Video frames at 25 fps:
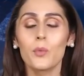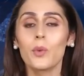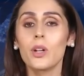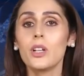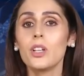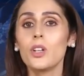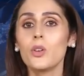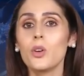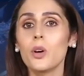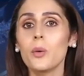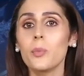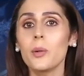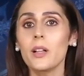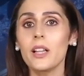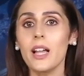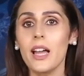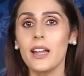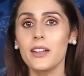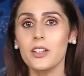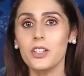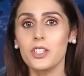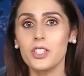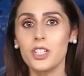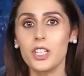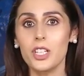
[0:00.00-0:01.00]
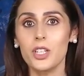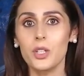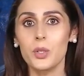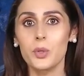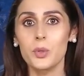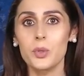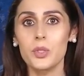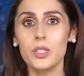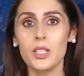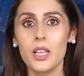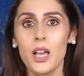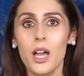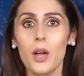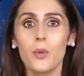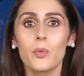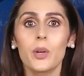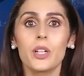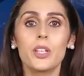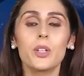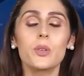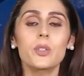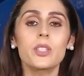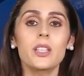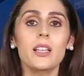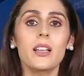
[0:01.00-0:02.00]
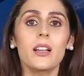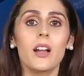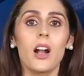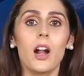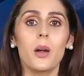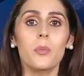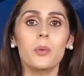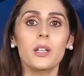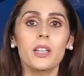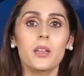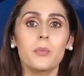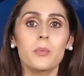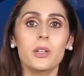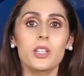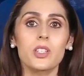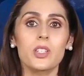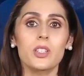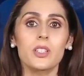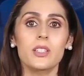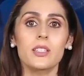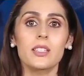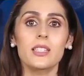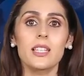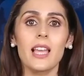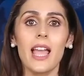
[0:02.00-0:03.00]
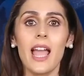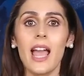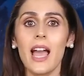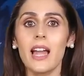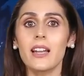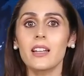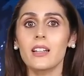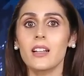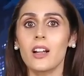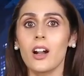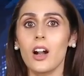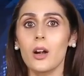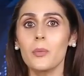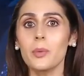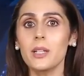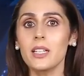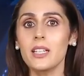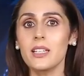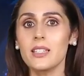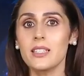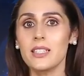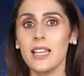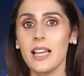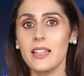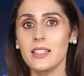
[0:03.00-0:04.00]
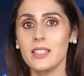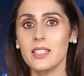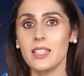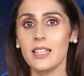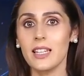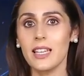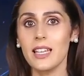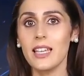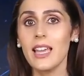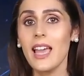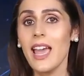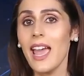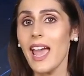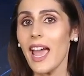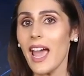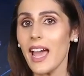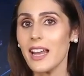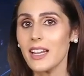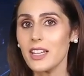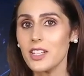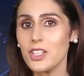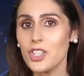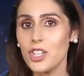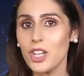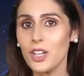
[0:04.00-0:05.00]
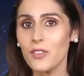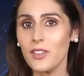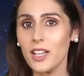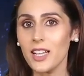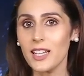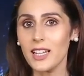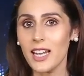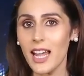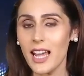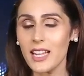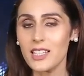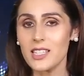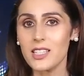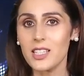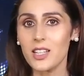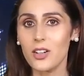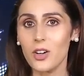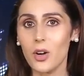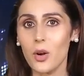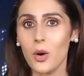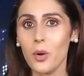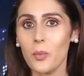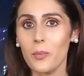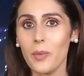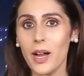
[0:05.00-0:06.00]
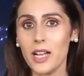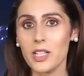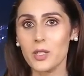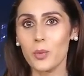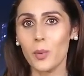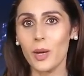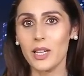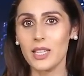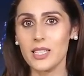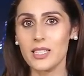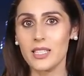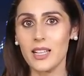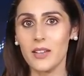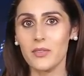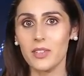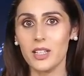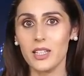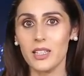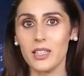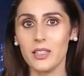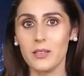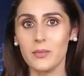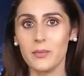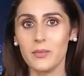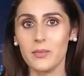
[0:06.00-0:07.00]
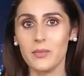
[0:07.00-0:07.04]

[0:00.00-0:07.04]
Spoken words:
renewable energy use, reducing carbon emissions and carbon intensity, and achieving net zero by 2070.